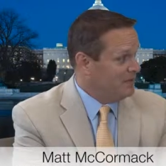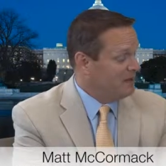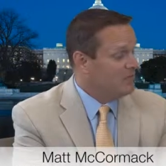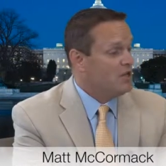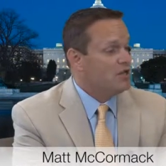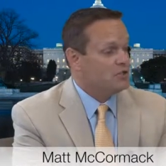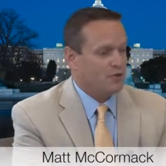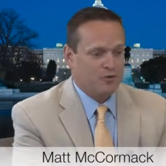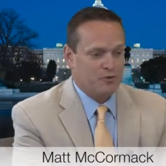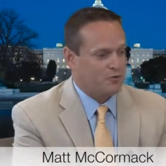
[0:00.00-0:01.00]
Right.
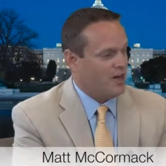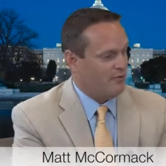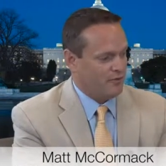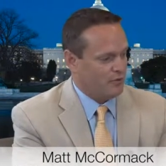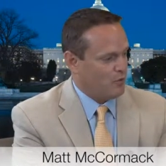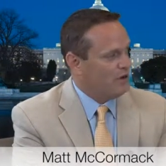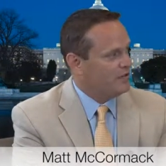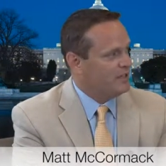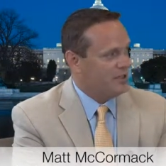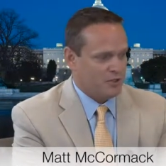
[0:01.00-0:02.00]
So if you drive a
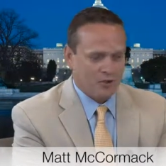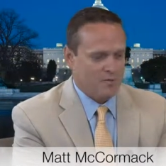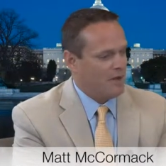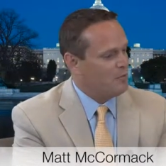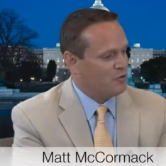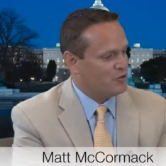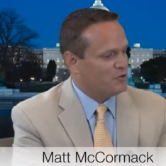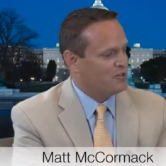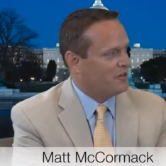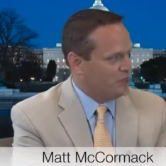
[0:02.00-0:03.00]
Ferrari, you're going to buy more
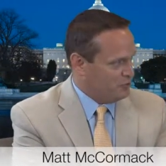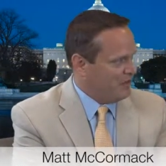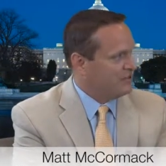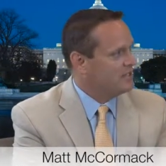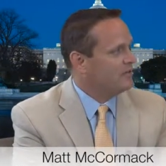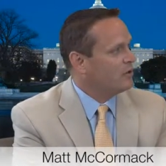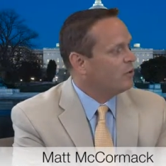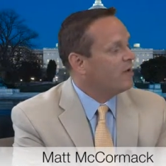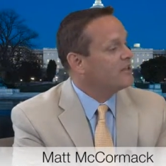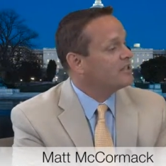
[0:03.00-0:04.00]
insurance than if you drive a Civic.
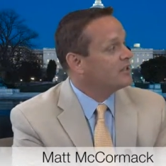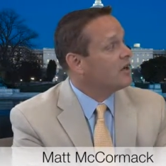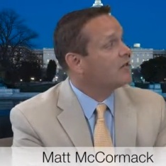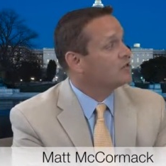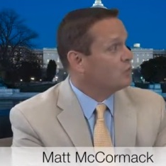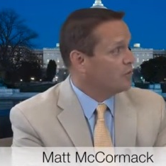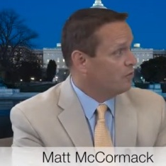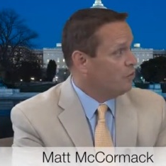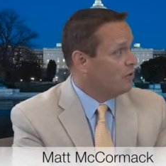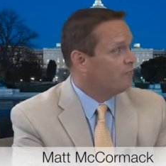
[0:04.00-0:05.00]
Why? Because the car is
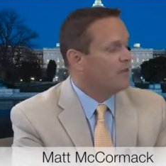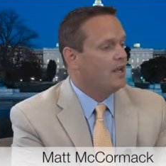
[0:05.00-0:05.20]
worth more.